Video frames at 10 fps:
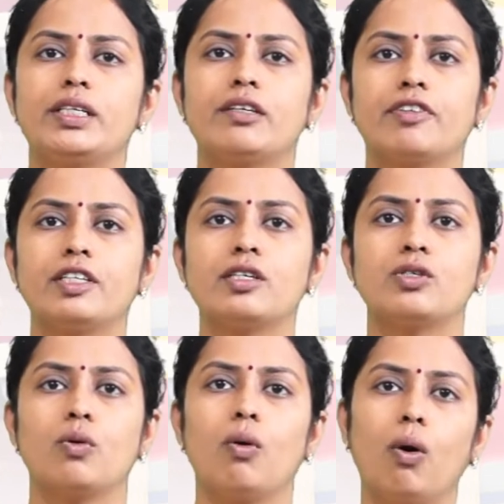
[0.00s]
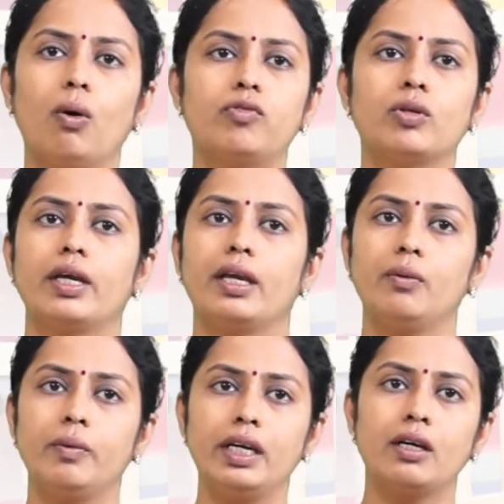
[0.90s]
differences are owed to the
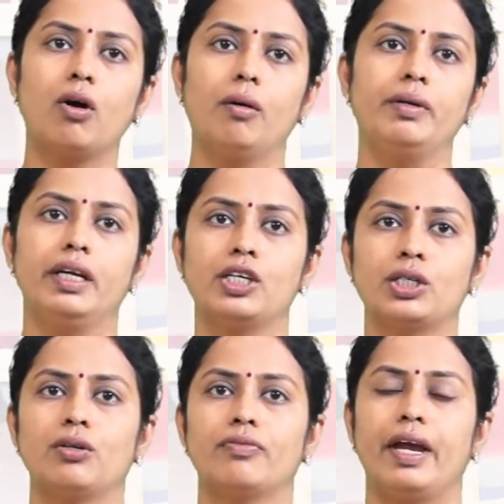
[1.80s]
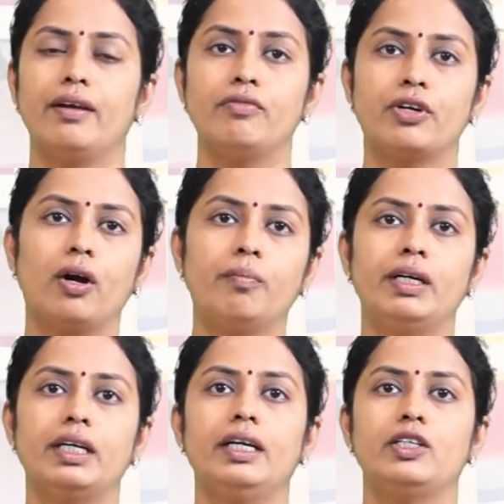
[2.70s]
unique combination of
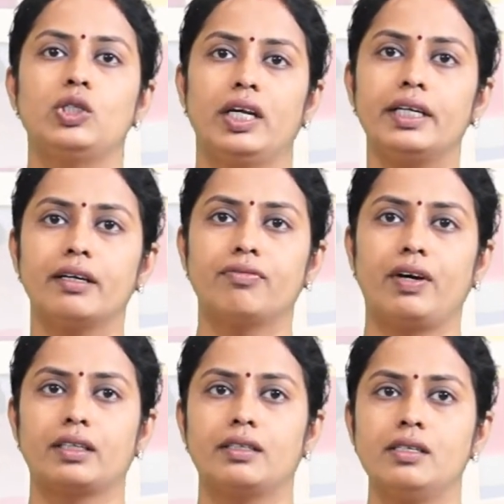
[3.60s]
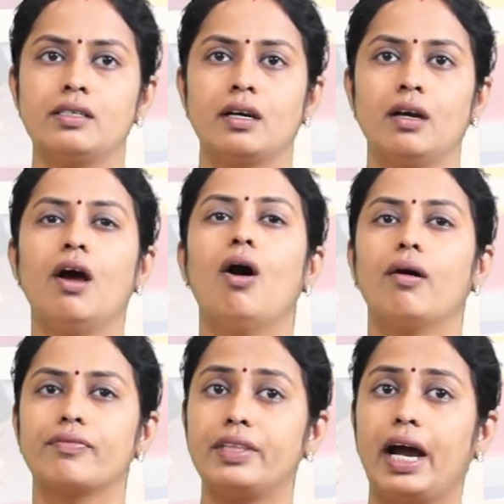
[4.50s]
environmental and genetic factors
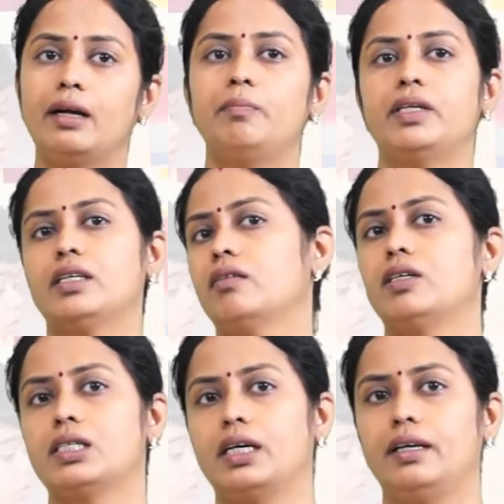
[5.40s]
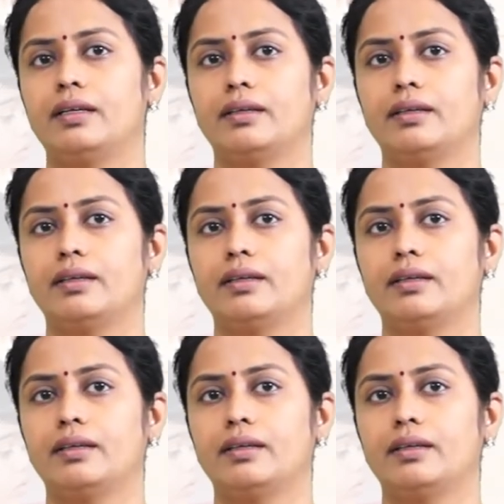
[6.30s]
of that particular child.